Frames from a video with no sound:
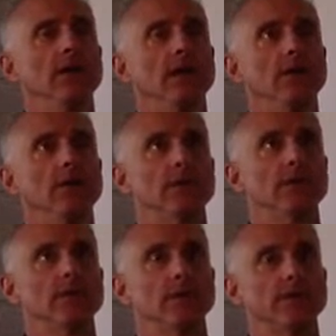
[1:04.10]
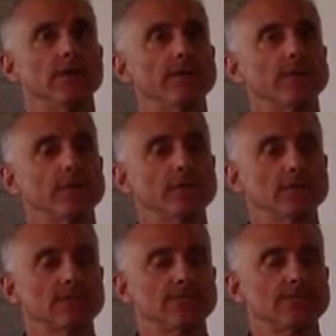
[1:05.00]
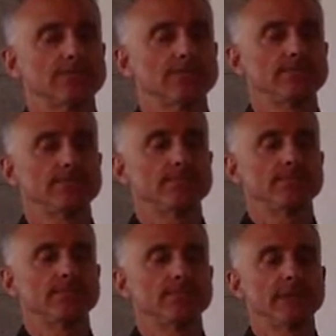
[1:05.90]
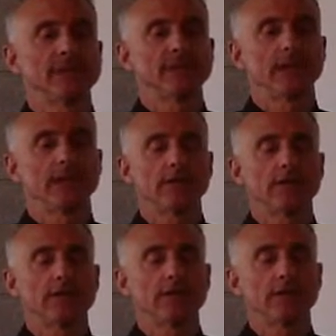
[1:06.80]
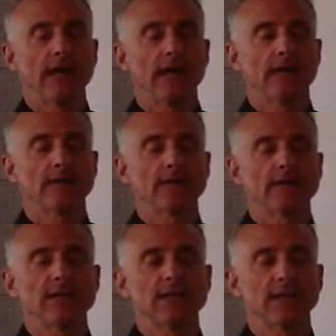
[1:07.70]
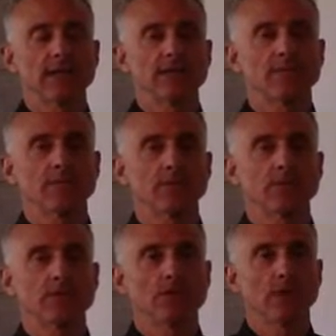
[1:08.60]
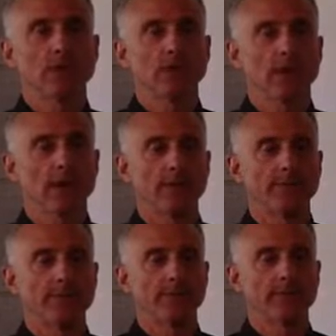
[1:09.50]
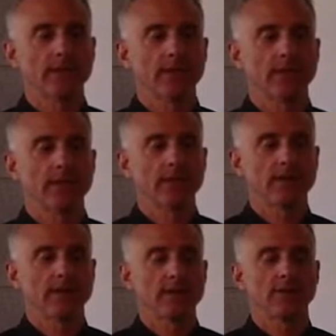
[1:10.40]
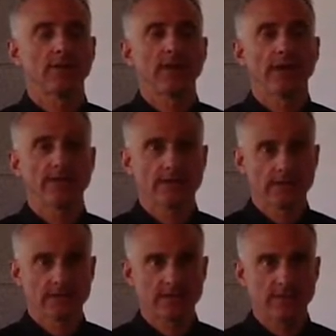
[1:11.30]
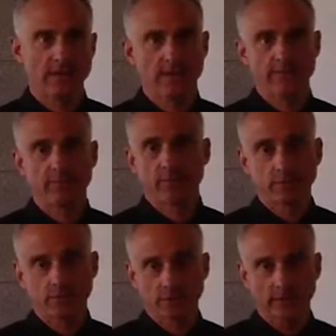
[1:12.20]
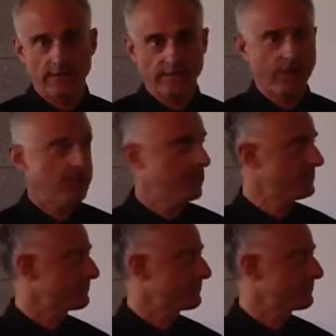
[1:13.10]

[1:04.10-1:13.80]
It was one of the first big sellers that sensitized people to the threats of pollution on the environment.